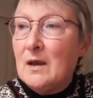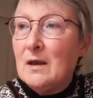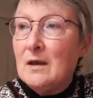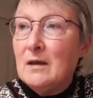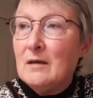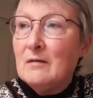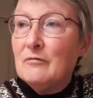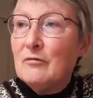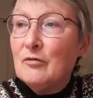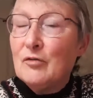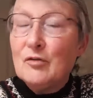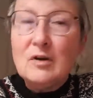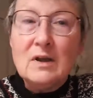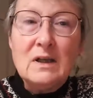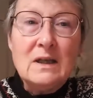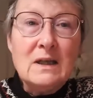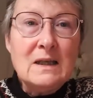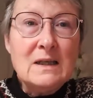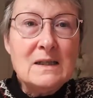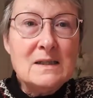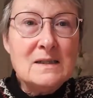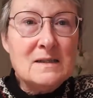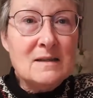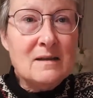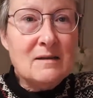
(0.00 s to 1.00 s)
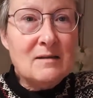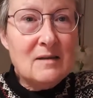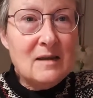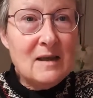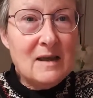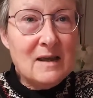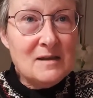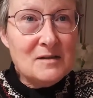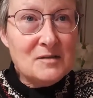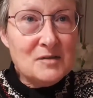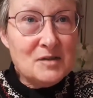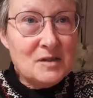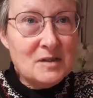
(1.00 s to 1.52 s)
for at least
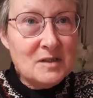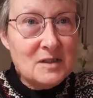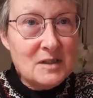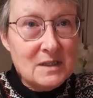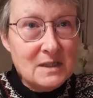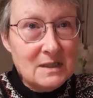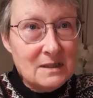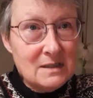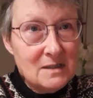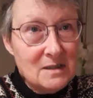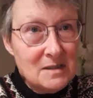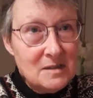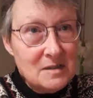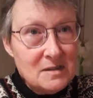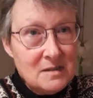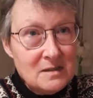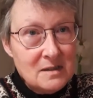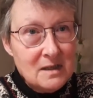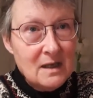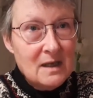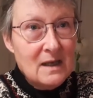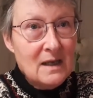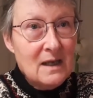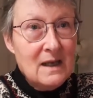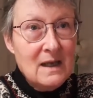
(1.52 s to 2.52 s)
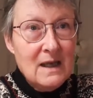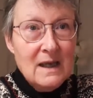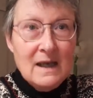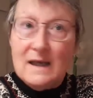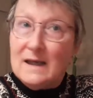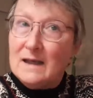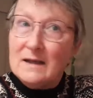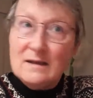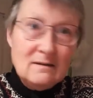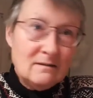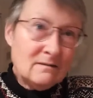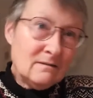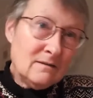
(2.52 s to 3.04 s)
1,000 years.
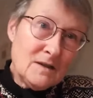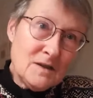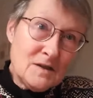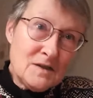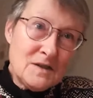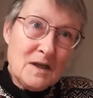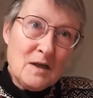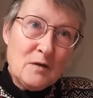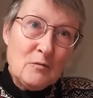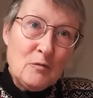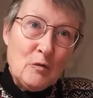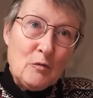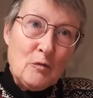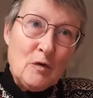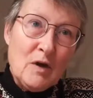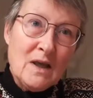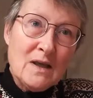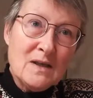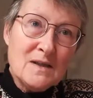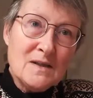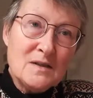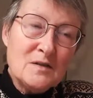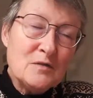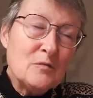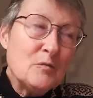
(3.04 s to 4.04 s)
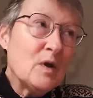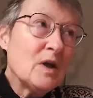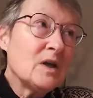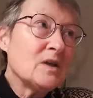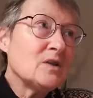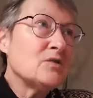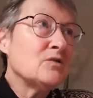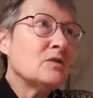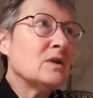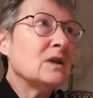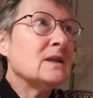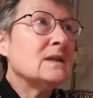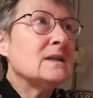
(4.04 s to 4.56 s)
And the same applies to
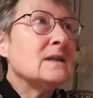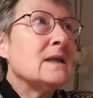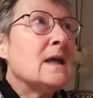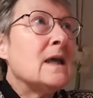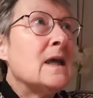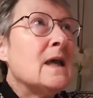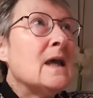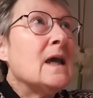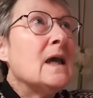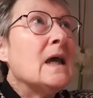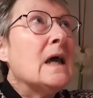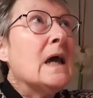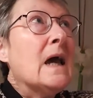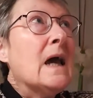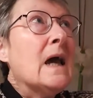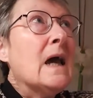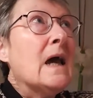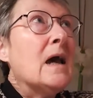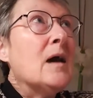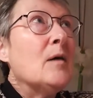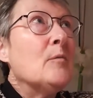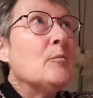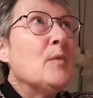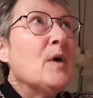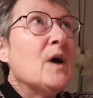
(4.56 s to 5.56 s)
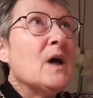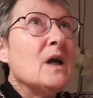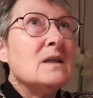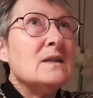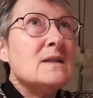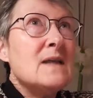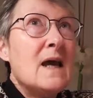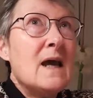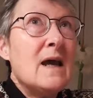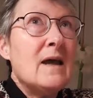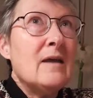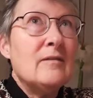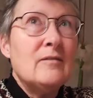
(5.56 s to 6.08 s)
Maastricht. But
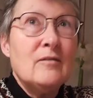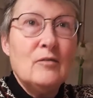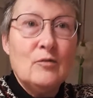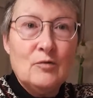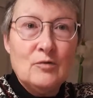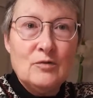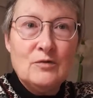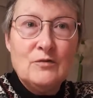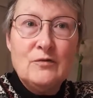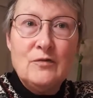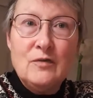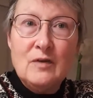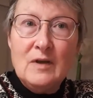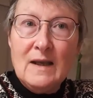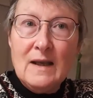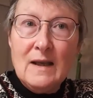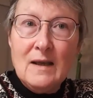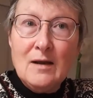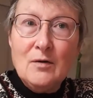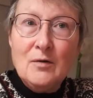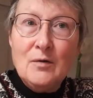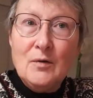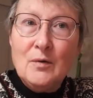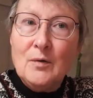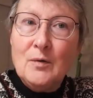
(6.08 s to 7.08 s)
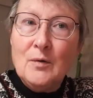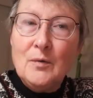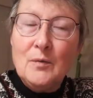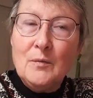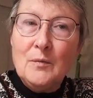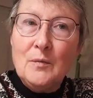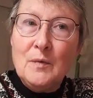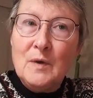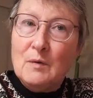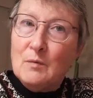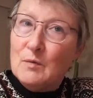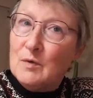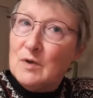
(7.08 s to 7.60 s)
I thought for now
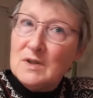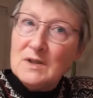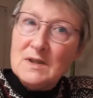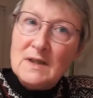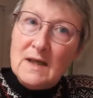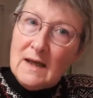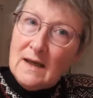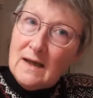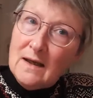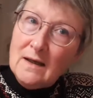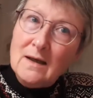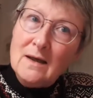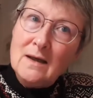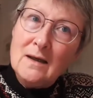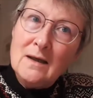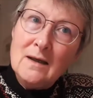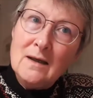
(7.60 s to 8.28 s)
we would take